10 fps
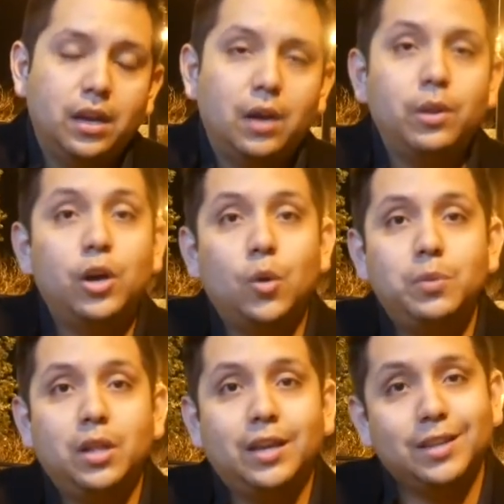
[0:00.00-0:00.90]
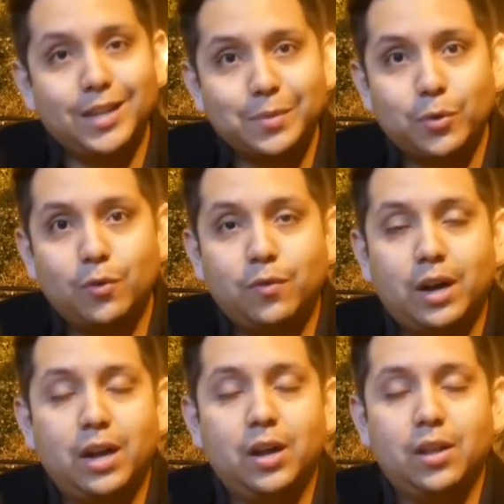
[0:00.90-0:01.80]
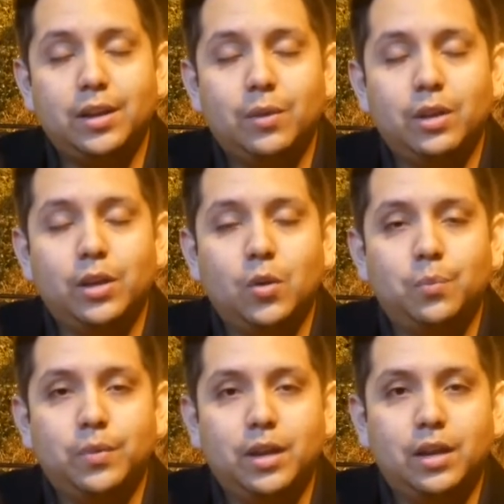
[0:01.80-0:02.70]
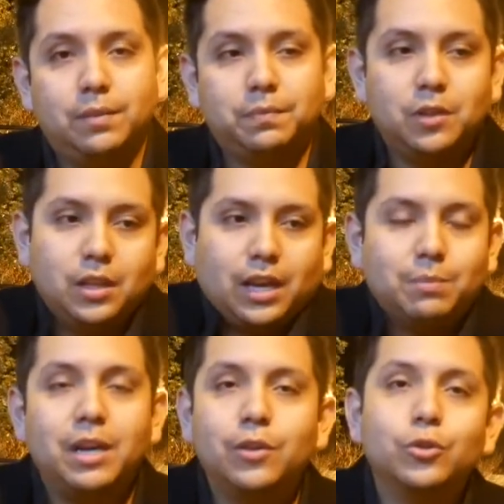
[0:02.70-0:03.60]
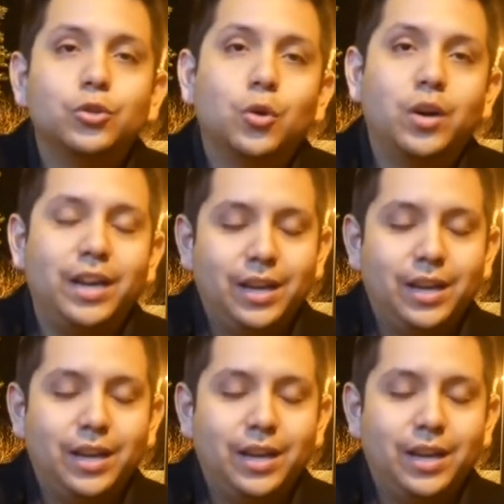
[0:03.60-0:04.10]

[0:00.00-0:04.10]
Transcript: I really hope you like the deck profile, and I really hope you like my little story.